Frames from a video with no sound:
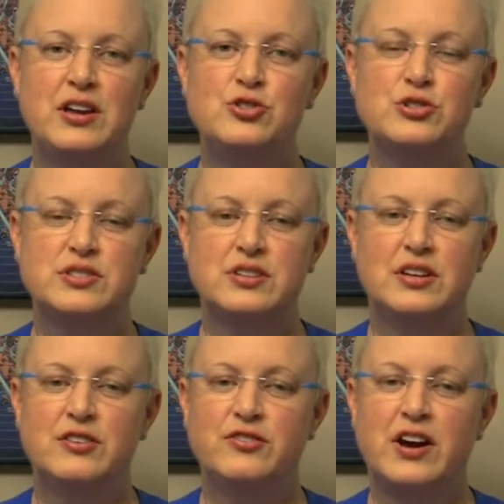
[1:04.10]
interested
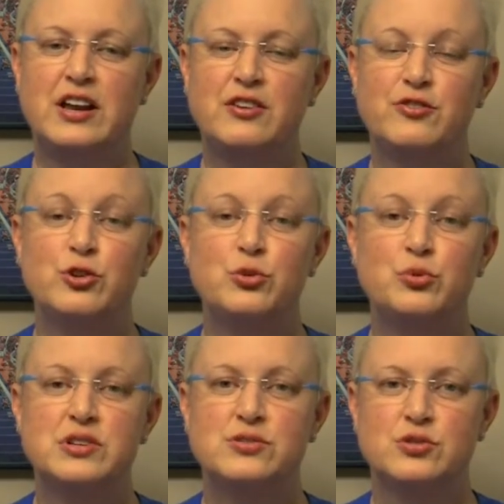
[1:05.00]
in finding further
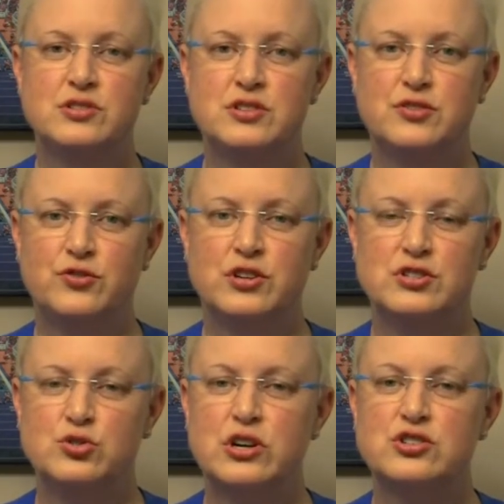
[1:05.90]
resources for
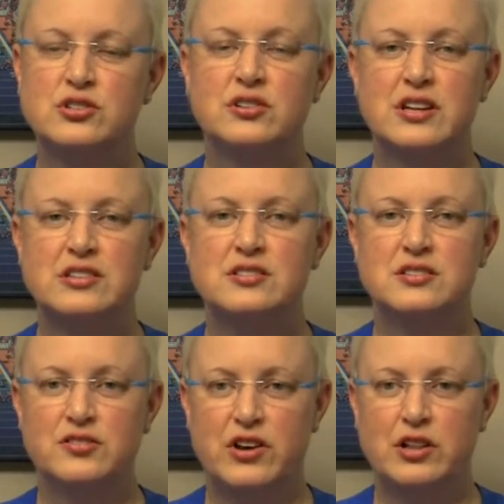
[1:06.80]
instructional lesson
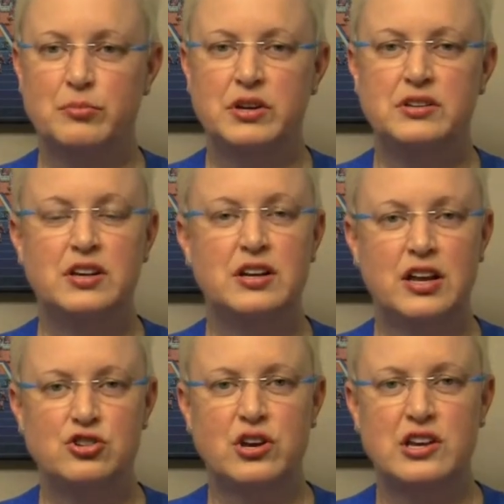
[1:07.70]
development in
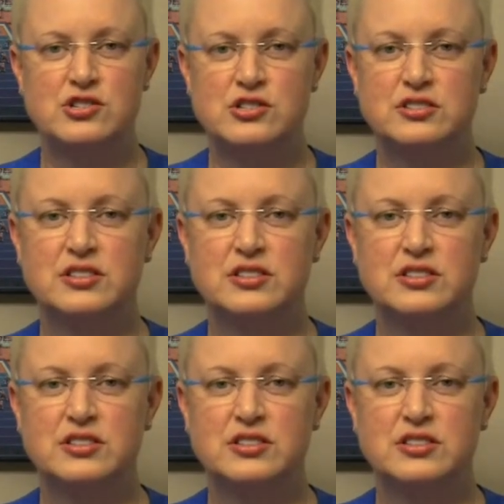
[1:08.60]
educational